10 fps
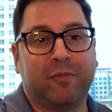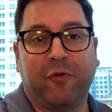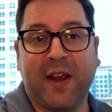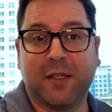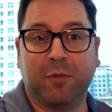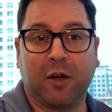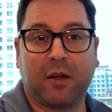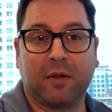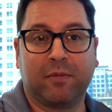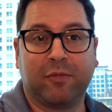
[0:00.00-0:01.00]
Facebook
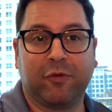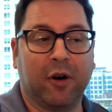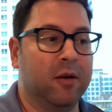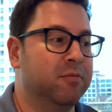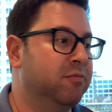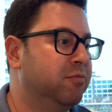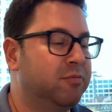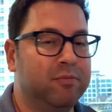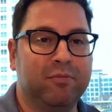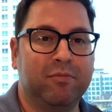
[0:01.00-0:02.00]
from
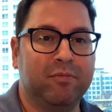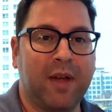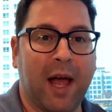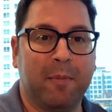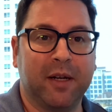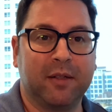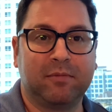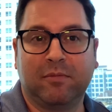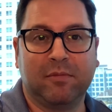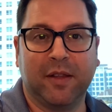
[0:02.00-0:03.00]
happening
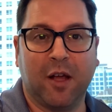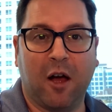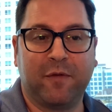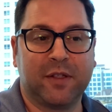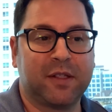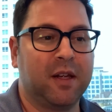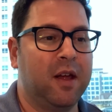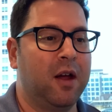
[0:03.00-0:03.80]
in the office.